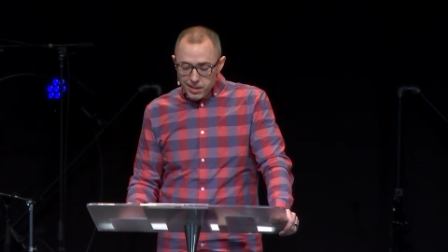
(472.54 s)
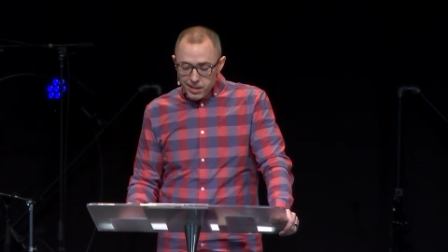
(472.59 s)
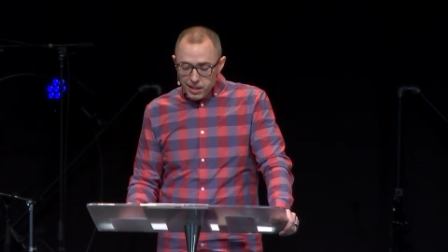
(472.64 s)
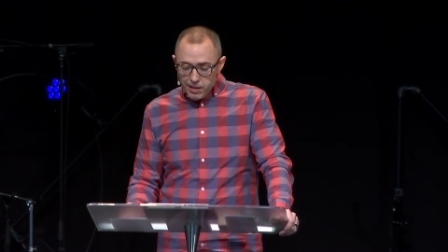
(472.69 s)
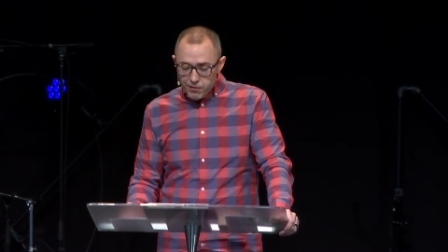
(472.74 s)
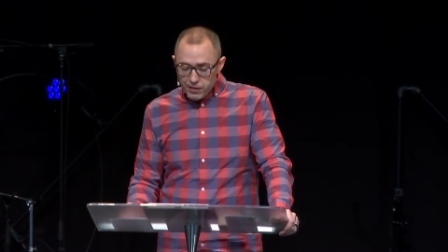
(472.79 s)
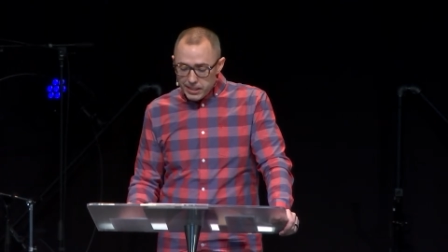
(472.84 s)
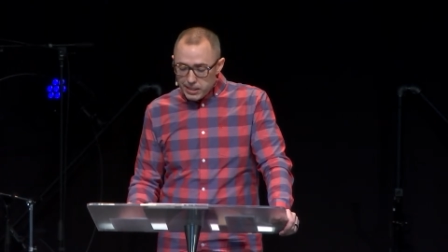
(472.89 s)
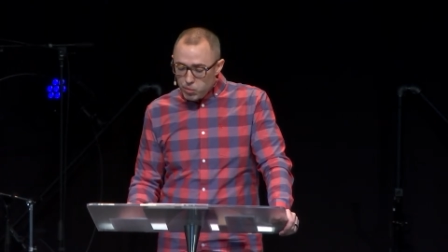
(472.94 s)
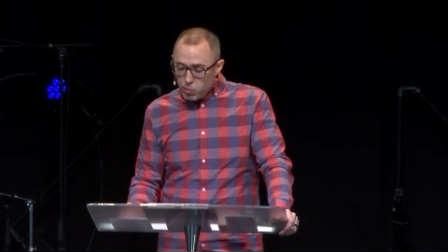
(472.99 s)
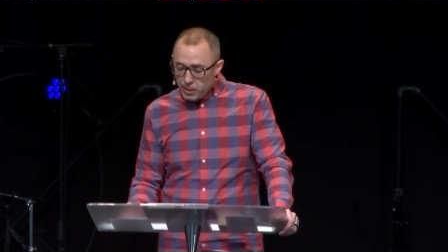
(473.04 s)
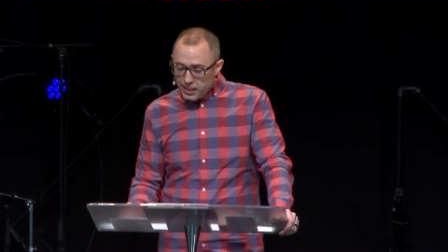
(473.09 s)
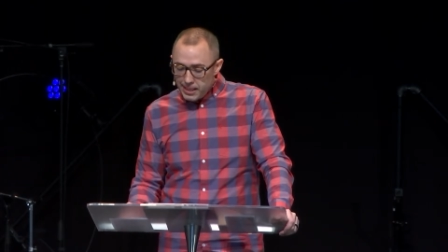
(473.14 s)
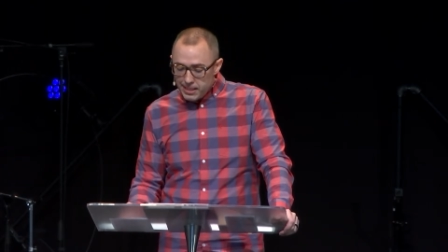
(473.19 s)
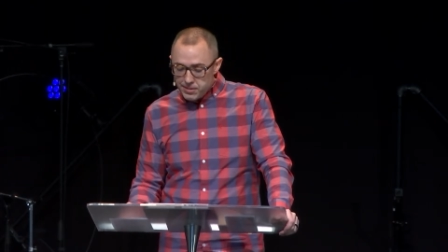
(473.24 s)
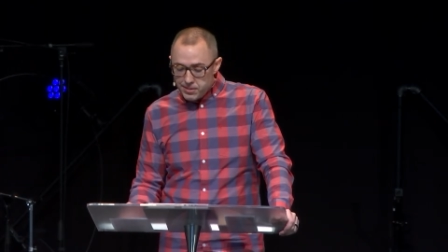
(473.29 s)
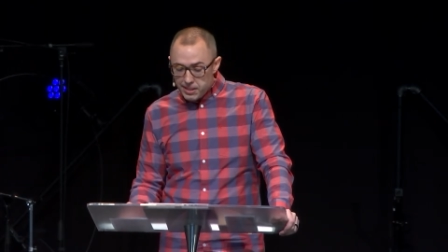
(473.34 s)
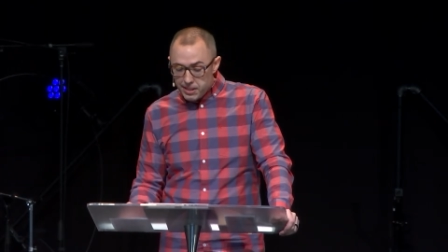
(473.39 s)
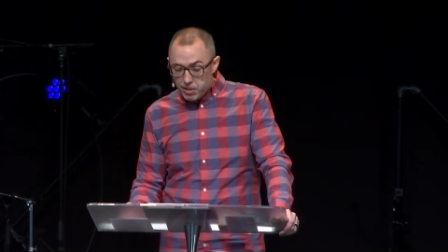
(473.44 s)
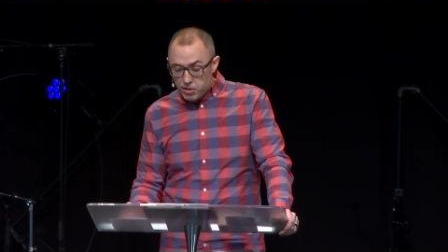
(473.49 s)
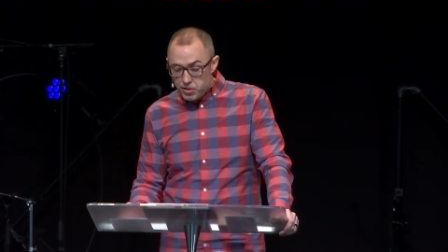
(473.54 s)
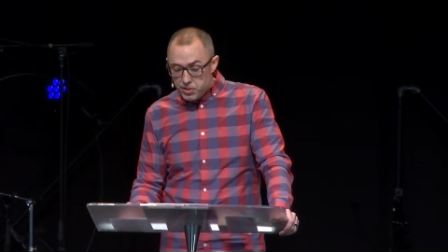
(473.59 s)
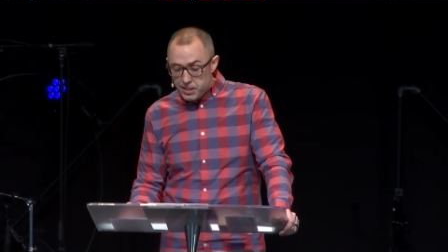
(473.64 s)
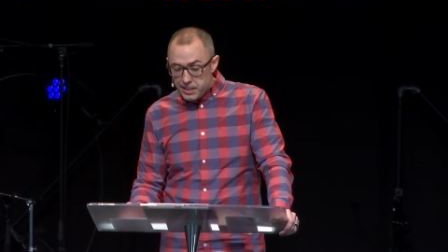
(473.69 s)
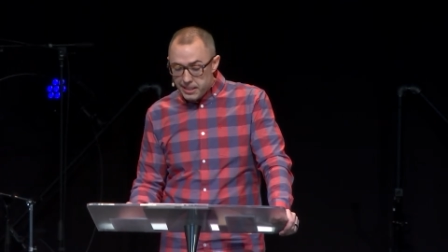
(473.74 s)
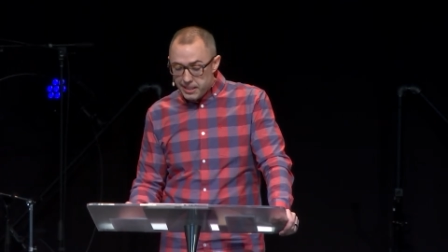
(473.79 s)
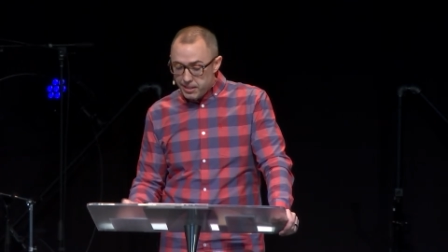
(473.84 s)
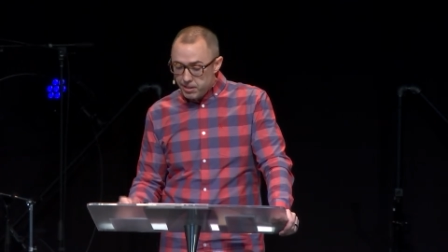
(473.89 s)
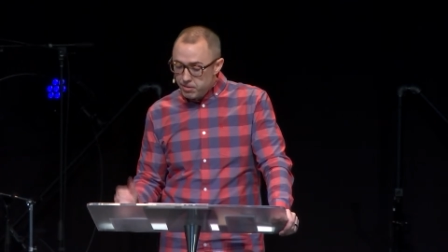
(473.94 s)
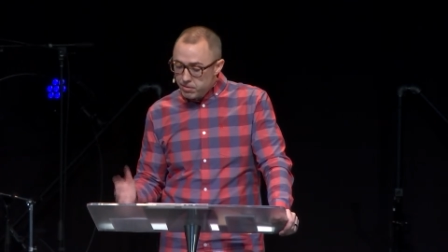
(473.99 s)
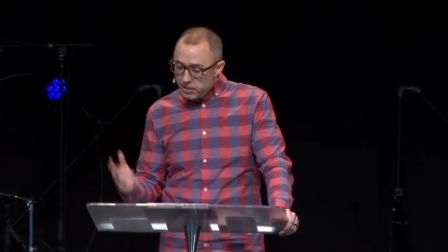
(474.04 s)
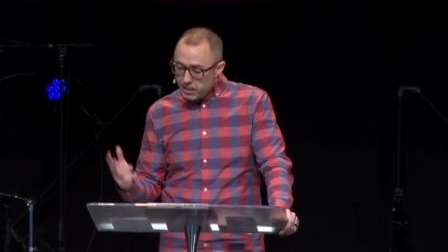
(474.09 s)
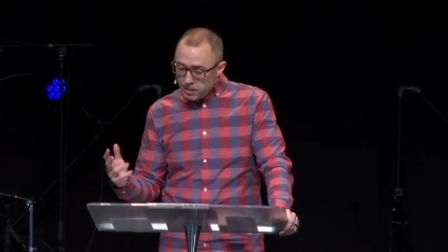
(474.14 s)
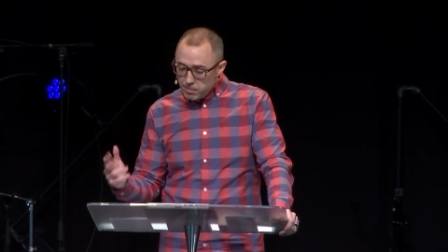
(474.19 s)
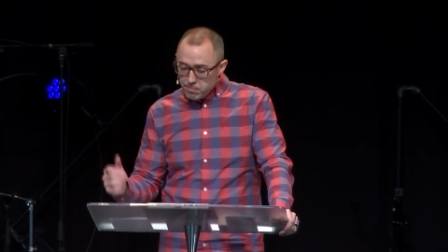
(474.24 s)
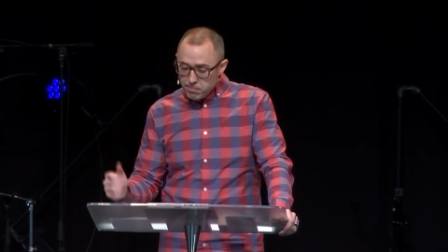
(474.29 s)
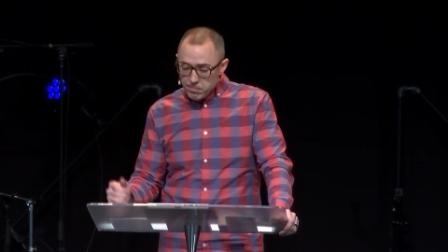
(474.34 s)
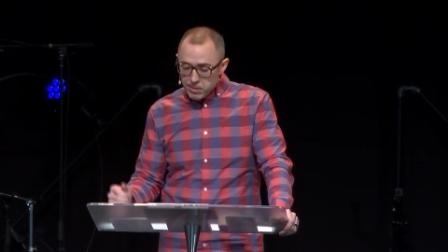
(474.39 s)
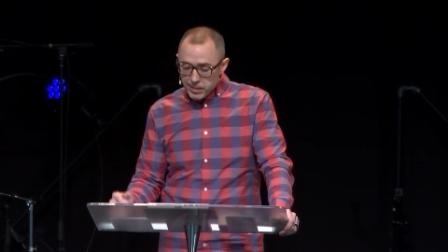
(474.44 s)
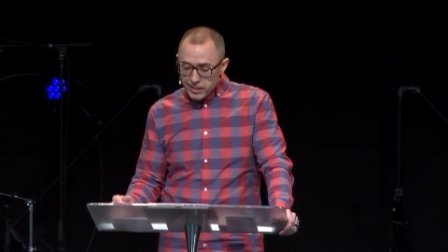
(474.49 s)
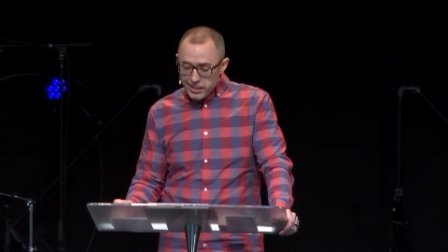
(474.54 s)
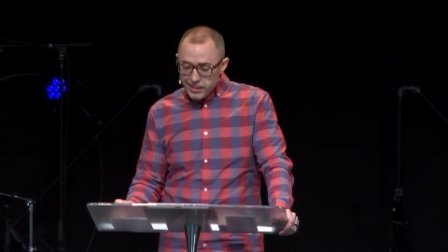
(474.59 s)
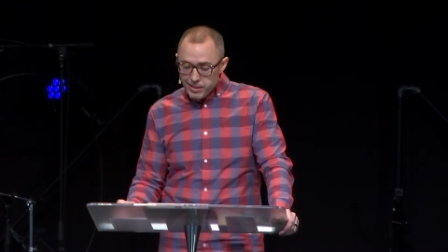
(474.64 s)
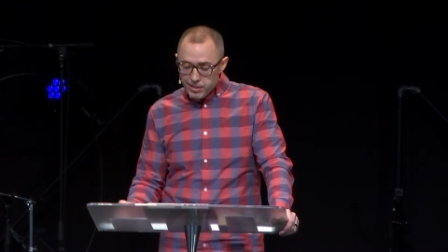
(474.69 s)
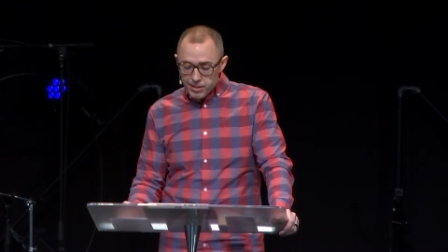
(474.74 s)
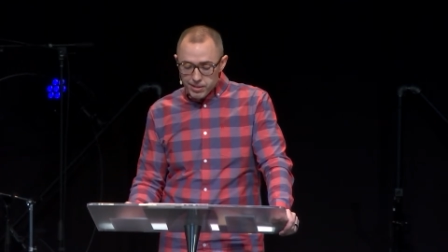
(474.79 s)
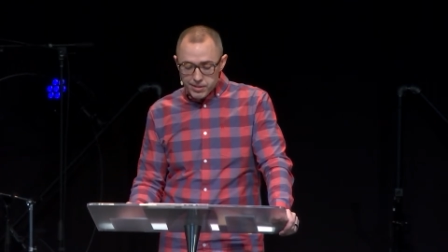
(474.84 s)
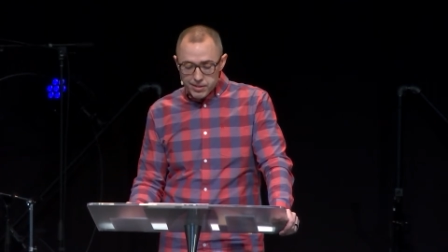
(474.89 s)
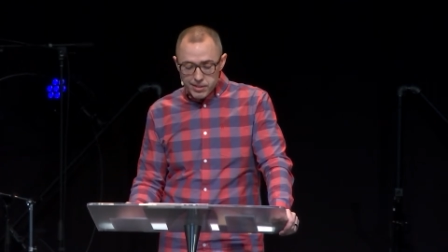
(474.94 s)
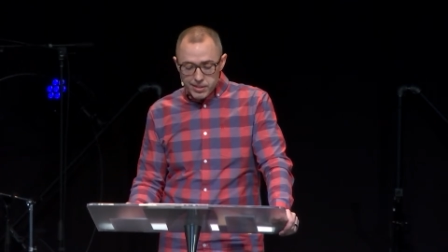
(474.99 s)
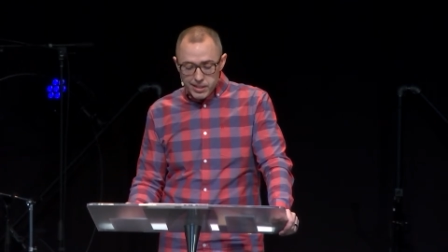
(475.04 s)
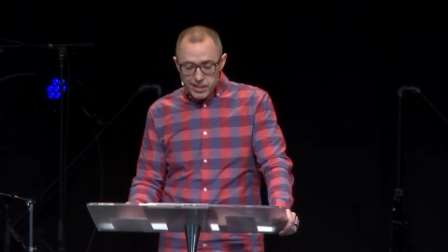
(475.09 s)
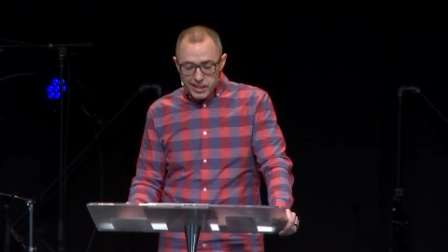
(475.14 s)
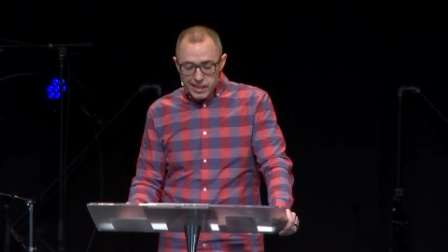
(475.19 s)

If anyone has ears to hear, let him hear.